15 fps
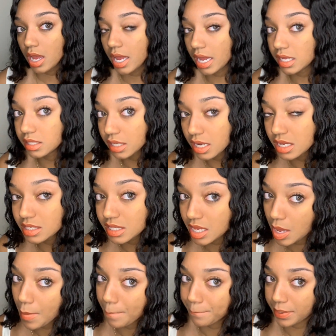It does
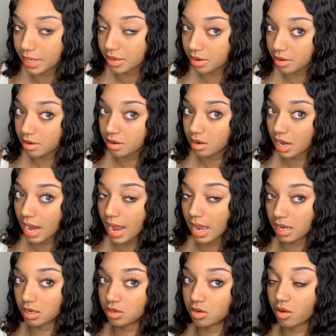get bigger
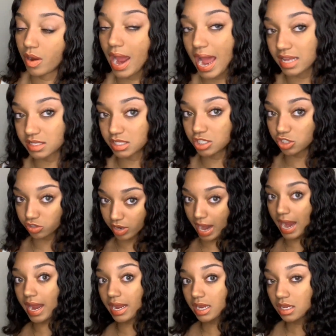you know, as it
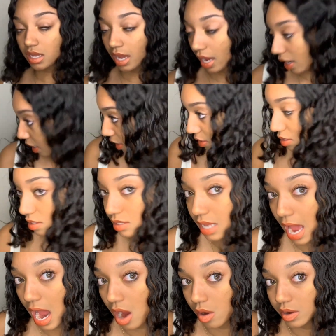dry. And this is
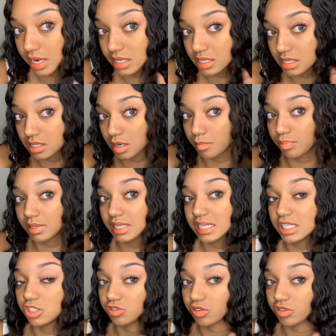how, this is completely